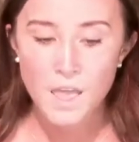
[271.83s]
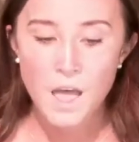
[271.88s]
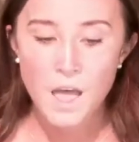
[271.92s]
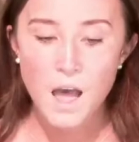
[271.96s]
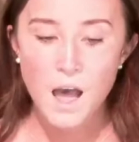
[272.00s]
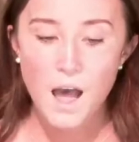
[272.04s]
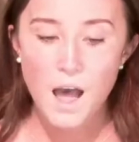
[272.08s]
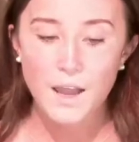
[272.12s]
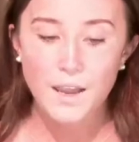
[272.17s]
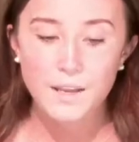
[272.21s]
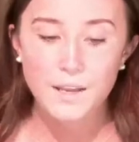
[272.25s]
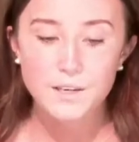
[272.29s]

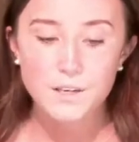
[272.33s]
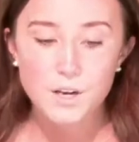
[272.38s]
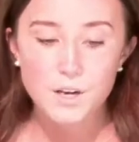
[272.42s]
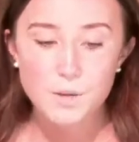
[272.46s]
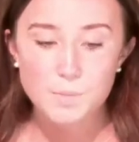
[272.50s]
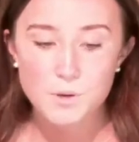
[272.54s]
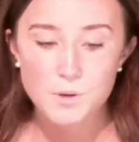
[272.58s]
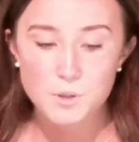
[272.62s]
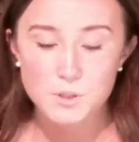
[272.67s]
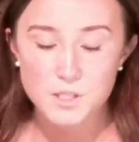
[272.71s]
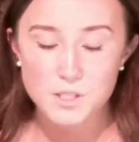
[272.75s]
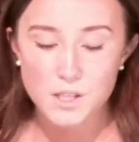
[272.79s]
I ended
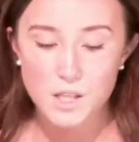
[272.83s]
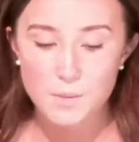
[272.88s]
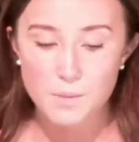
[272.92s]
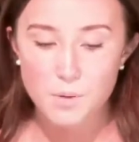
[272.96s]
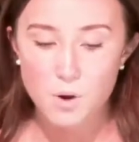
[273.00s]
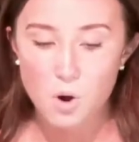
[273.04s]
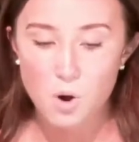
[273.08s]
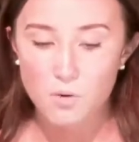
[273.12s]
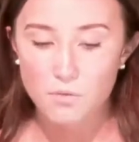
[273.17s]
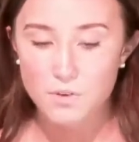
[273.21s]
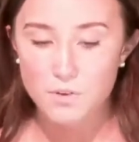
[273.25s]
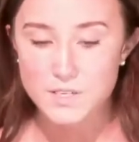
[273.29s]
up using that
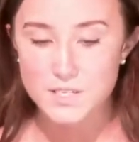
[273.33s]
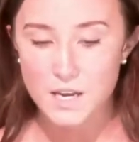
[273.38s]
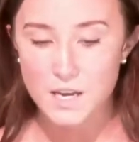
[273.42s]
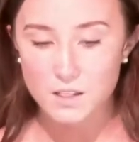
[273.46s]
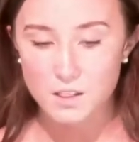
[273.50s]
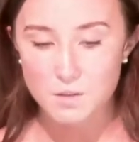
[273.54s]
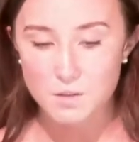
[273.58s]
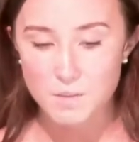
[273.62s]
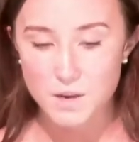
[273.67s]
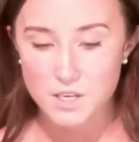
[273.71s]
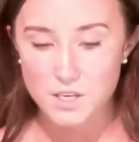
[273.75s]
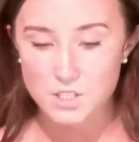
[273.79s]
poem for
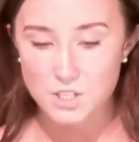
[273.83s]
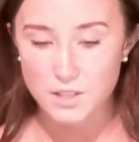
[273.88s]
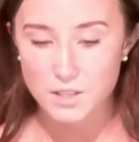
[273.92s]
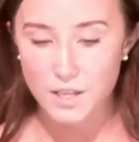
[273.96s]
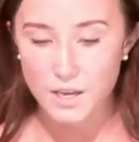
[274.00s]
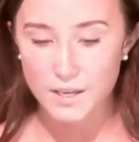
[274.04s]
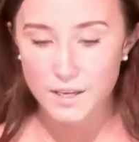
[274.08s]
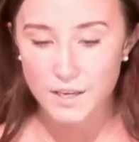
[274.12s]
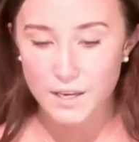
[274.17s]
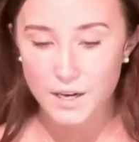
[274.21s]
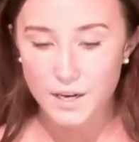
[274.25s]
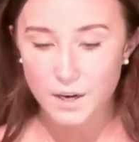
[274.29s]
declamation
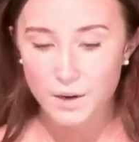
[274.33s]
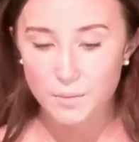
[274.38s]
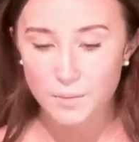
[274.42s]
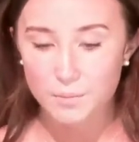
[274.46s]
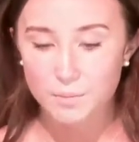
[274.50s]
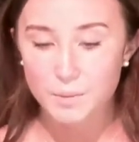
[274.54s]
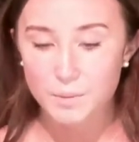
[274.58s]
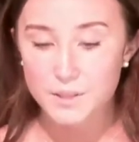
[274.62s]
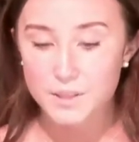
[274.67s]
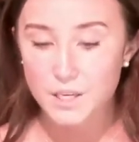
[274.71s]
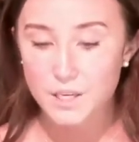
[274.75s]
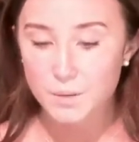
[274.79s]
that year,
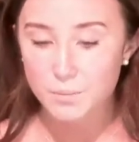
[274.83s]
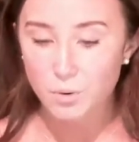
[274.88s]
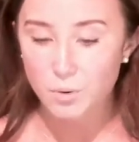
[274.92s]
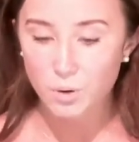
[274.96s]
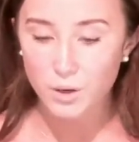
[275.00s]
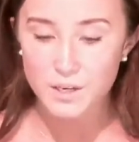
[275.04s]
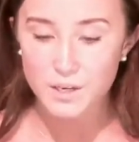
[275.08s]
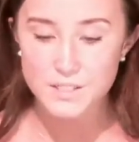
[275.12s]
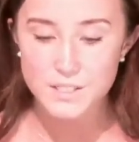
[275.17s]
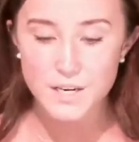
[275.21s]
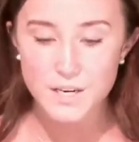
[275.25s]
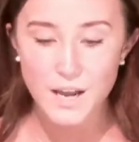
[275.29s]
but the
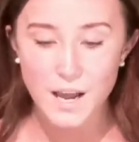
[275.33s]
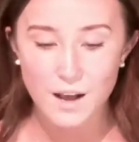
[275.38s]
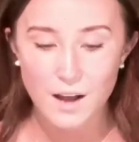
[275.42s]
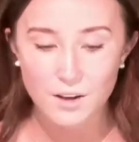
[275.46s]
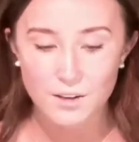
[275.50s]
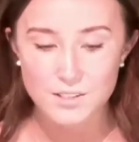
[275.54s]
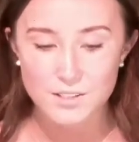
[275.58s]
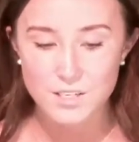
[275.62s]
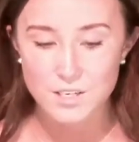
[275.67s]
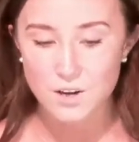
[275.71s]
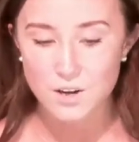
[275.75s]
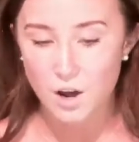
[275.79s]
importance it
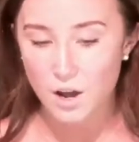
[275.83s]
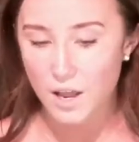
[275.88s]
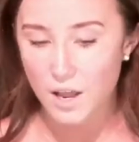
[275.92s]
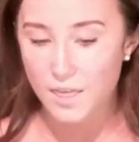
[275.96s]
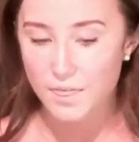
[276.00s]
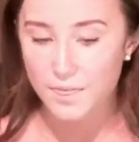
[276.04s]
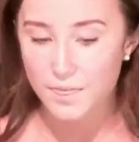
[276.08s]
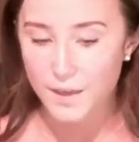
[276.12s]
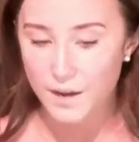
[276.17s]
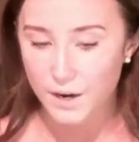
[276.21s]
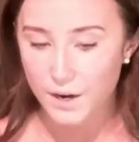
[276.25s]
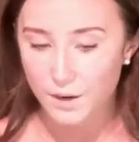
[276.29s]
held did not
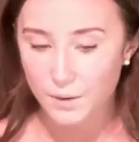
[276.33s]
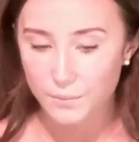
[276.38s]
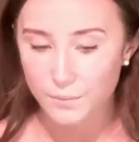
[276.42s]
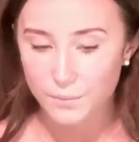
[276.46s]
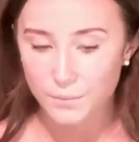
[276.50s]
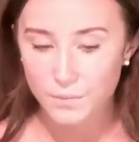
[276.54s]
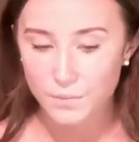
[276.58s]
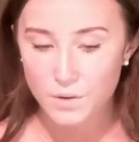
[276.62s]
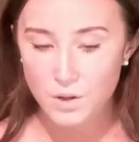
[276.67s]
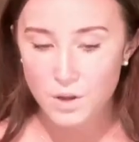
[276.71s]
end there.